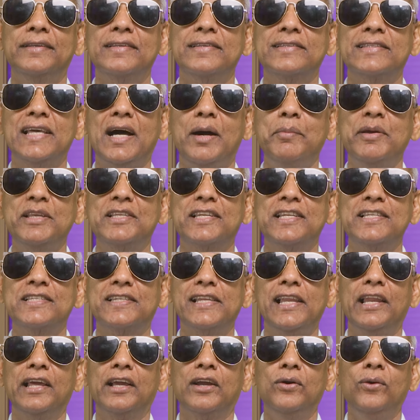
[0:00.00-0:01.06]
Psalmist is
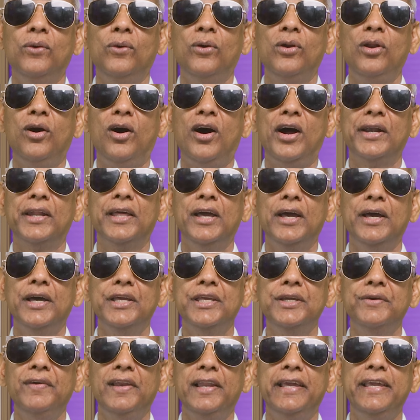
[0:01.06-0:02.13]
telling, oh Lord,
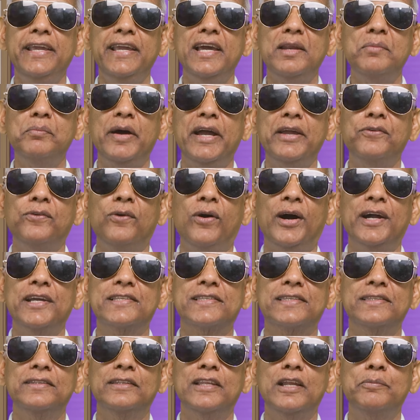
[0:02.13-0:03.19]
you will hear my
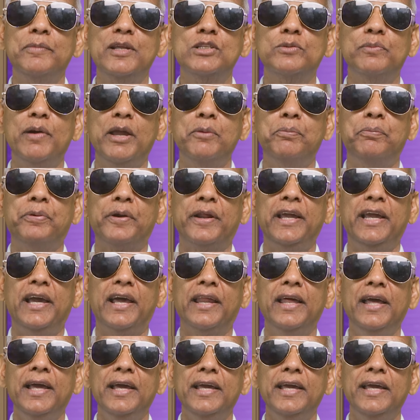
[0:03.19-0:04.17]
voice, that means my prayer,